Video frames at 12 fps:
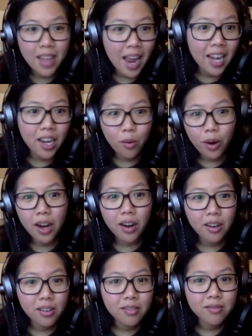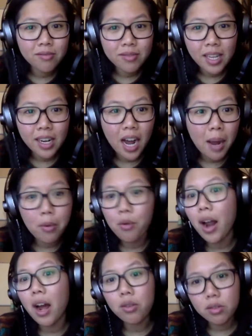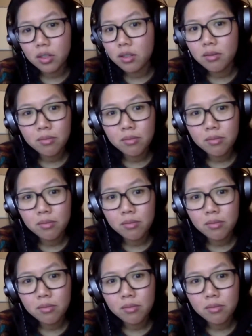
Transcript: anywhere that I'm around,